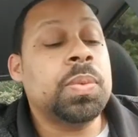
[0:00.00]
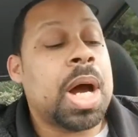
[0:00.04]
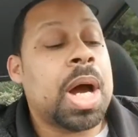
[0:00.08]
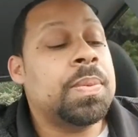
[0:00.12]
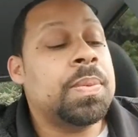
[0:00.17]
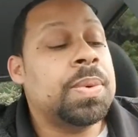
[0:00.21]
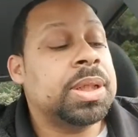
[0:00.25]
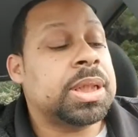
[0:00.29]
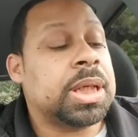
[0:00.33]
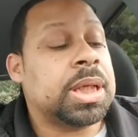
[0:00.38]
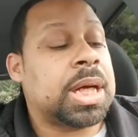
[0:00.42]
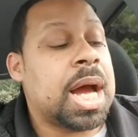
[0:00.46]

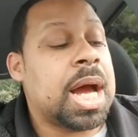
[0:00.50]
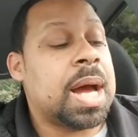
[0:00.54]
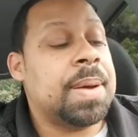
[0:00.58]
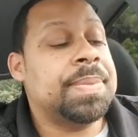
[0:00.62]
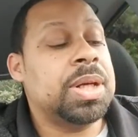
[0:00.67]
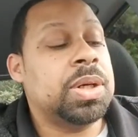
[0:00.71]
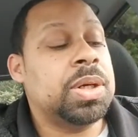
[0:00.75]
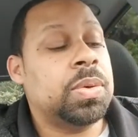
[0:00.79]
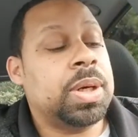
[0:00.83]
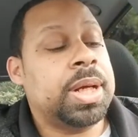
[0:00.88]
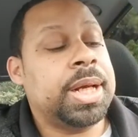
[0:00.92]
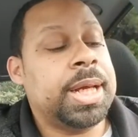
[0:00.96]
wanted to
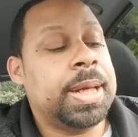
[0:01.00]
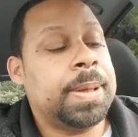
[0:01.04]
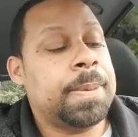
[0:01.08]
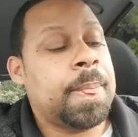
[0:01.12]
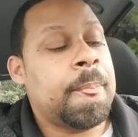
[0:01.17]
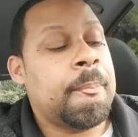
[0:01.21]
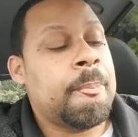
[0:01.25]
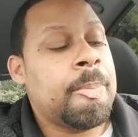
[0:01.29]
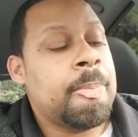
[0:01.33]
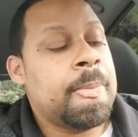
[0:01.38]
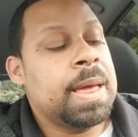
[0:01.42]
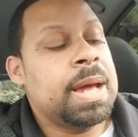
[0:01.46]
comment on it
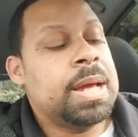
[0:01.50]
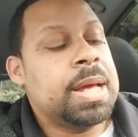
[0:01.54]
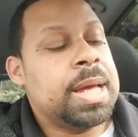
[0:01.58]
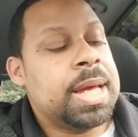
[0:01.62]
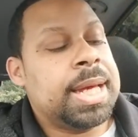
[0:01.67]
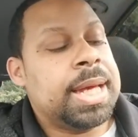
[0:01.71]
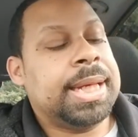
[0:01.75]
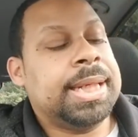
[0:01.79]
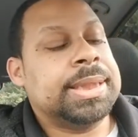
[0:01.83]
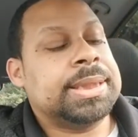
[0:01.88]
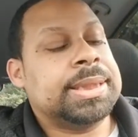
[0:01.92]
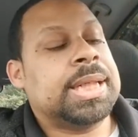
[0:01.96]

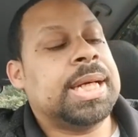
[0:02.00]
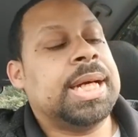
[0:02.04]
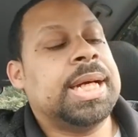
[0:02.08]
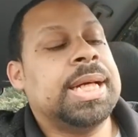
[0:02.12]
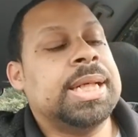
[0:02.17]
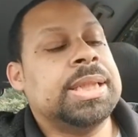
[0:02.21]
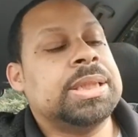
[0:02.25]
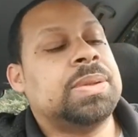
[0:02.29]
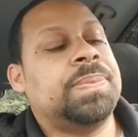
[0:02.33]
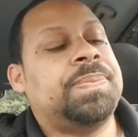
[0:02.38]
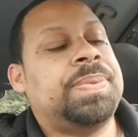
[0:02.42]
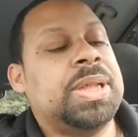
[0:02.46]
is
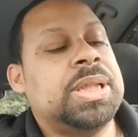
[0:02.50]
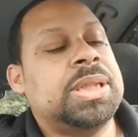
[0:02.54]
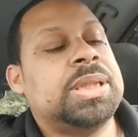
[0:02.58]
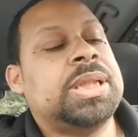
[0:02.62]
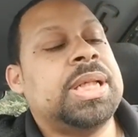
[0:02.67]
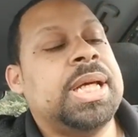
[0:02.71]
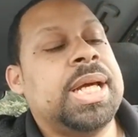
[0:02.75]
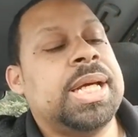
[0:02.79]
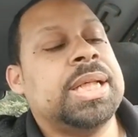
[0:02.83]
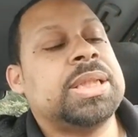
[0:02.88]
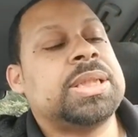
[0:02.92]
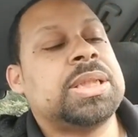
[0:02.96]
because
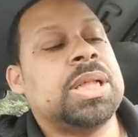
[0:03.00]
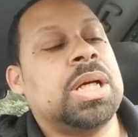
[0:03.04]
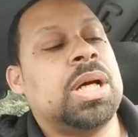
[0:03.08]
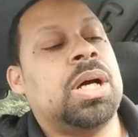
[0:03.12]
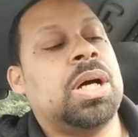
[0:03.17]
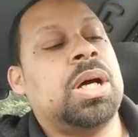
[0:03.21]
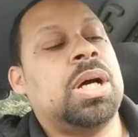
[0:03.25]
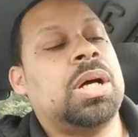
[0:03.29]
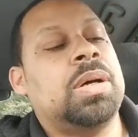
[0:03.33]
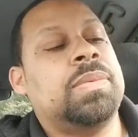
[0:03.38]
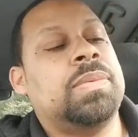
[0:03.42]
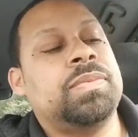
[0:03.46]
BGS
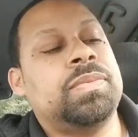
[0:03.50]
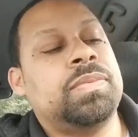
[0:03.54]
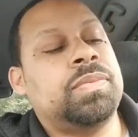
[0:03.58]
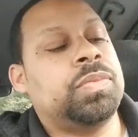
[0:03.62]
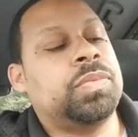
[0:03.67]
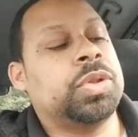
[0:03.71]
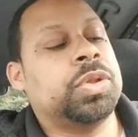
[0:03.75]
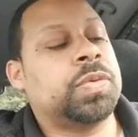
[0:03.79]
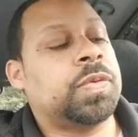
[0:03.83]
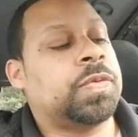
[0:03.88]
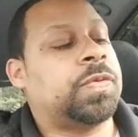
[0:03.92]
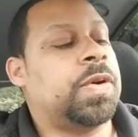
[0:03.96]

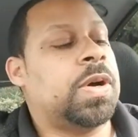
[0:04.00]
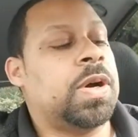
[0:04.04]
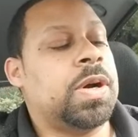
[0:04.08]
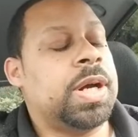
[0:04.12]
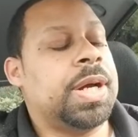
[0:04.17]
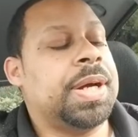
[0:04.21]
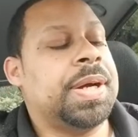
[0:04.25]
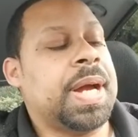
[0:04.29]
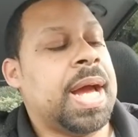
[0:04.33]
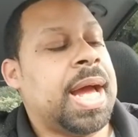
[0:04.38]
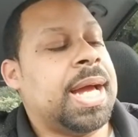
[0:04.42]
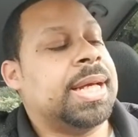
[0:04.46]
was
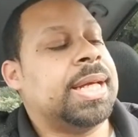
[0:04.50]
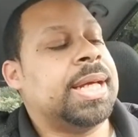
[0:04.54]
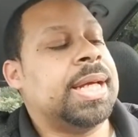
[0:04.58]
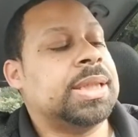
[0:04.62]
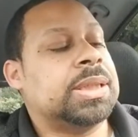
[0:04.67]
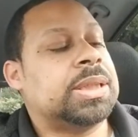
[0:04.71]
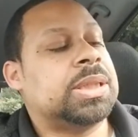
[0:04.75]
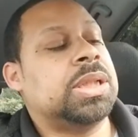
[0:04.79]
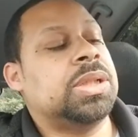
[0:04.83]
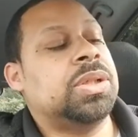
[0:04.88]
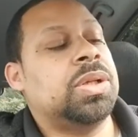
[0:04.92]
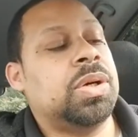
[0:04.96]
referring, I
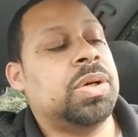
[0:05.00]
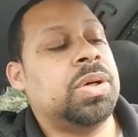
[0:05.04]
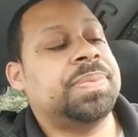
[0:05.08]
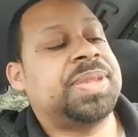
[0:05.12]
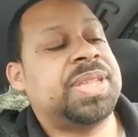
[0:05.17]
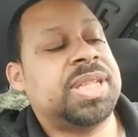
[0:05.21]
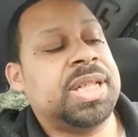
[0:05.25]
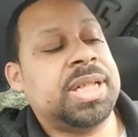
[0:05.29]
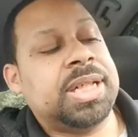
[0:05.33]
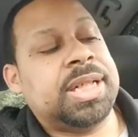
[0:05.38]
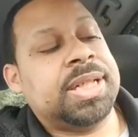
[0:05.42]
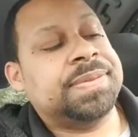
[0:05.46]
guess, to
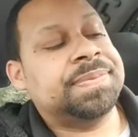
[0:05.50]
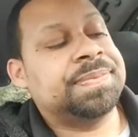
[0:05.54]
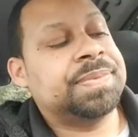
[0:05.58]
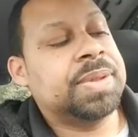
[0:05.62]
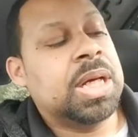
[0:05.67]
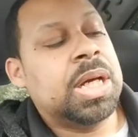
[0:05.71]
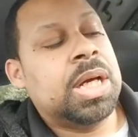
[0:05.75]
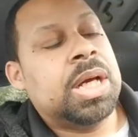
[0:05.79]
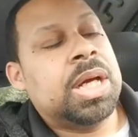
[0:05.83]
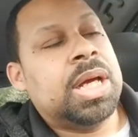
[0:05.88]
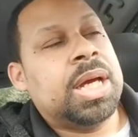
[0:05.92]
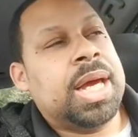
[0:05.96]
Obsidian,
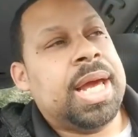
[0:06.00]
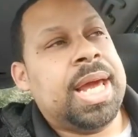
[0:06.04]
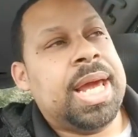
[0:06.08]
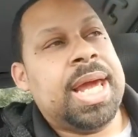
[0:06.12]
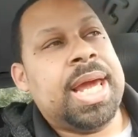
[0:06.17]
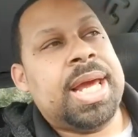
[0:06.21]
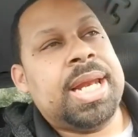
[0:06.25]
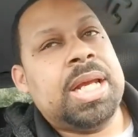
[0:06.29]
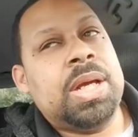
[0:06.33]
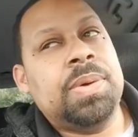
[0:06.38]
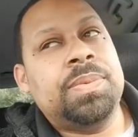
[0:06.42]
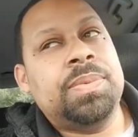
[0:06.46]

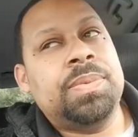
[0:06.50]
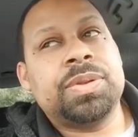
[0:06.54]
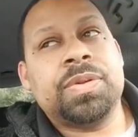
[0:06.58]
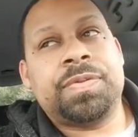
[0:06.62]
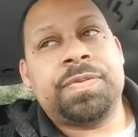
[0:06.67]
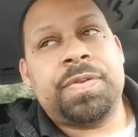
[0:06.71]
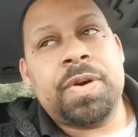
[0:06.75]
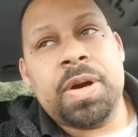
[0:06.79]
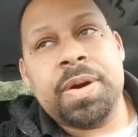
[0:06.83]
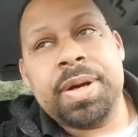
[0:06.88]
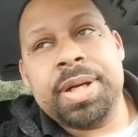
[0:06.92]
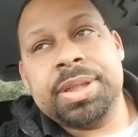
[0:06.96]
and he was
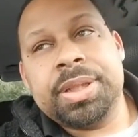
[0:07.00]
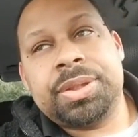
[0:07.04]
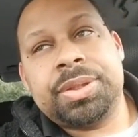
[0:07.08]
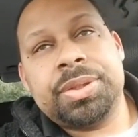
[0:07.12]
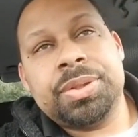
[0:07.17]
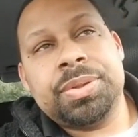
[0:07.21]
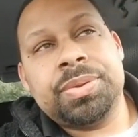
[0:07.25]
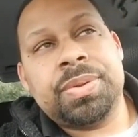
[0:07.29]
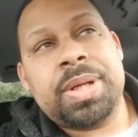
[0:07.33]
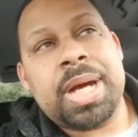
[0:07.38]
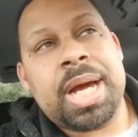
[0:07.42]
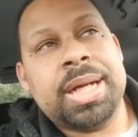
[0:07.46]
referring
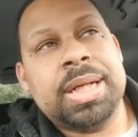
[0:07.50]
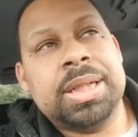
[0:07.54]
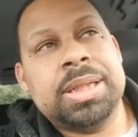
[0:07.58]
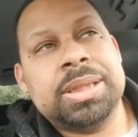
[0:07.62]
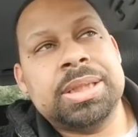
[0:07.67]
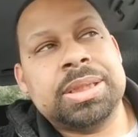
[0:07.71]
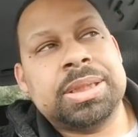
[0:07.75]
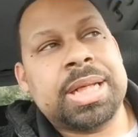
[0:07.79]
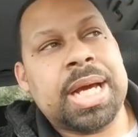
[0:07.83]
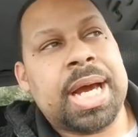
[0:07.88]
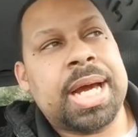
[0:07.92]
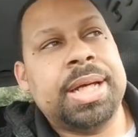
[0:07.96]
to kind of
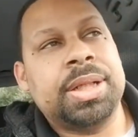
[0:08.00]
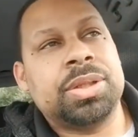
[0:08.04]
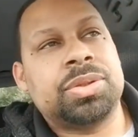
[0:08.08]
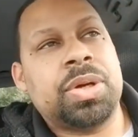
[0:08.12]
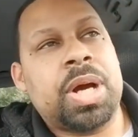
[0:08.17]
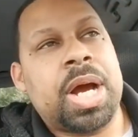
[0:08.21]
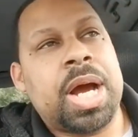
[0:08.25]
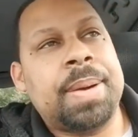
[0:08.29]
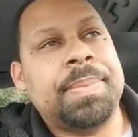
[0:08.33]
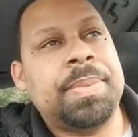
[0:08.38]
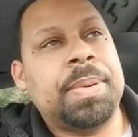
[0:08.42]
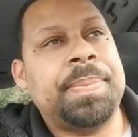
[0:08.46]
this
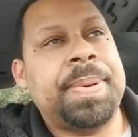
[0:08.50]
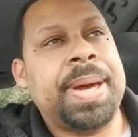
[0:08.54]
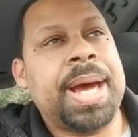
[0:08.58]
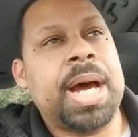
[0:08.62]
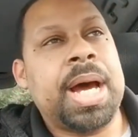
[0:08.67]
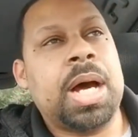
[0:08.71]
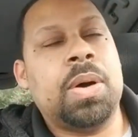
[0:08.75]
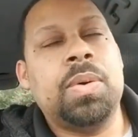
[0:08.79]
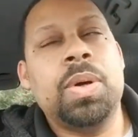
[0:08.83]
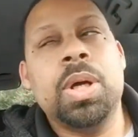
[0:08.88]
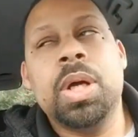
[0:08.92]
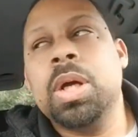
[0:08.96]
diatribe
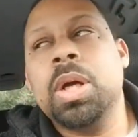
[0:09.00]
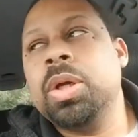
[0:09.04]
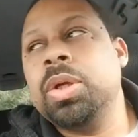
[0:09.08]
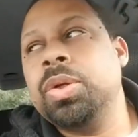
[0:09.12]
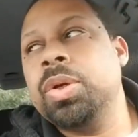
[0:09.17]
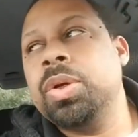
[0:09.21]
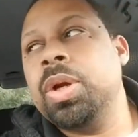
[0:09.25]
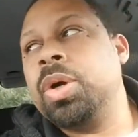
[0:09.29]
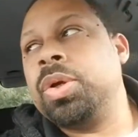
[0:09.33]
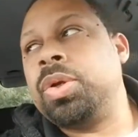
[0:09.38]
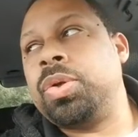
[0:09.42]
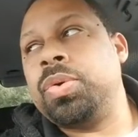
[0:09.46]
about
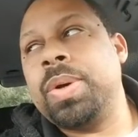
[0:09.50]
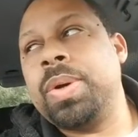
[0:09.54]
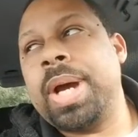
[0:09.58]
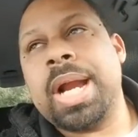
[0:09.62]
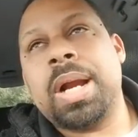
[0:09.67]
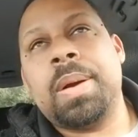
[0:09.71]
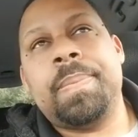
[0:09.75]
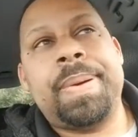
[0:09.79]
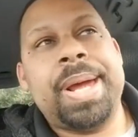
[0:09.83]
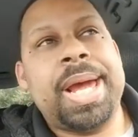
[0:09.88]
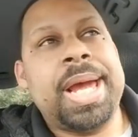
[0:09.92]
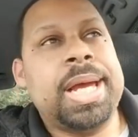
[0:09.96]
you
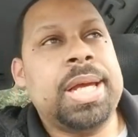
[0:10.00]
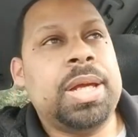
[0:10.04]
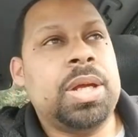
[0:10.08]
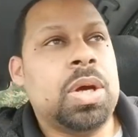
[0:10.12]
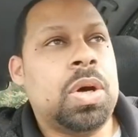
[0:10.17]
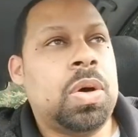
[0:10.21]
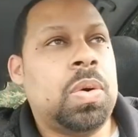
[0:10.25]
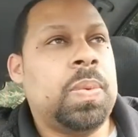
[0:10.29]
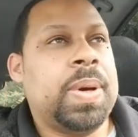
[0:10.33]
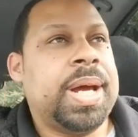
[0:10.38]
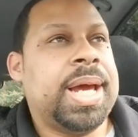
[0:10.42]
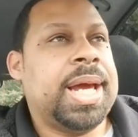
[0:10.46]
got to pay
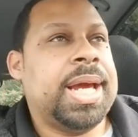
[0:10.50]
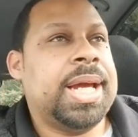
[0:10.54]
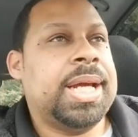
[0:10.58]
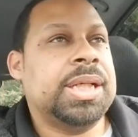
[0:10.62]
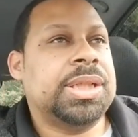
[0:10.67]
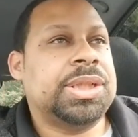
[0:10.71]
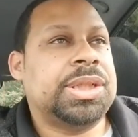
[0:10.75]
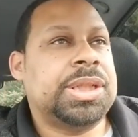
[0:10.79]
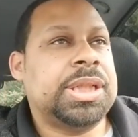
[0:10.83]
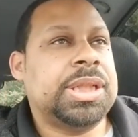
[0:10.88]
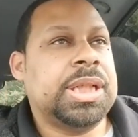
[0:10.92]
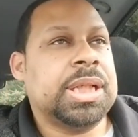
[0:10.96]
your
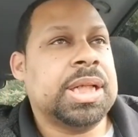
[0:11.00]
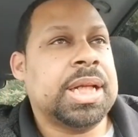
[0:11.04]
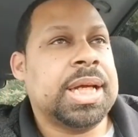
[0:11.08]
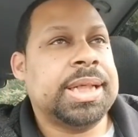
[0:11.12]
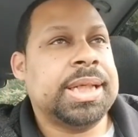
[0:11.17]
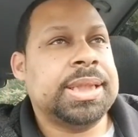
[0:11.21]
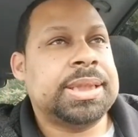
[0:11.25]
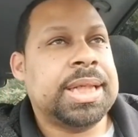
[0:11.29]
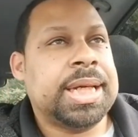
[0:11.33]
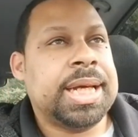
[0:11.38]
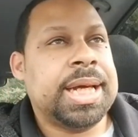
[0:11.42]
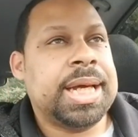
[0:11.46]
way and shit
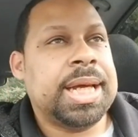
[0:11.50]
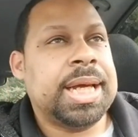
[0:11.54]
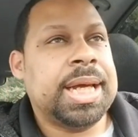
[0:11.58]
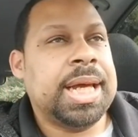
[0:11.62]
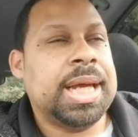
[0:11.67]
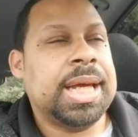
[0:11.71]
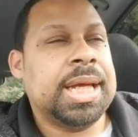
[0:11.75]
like that.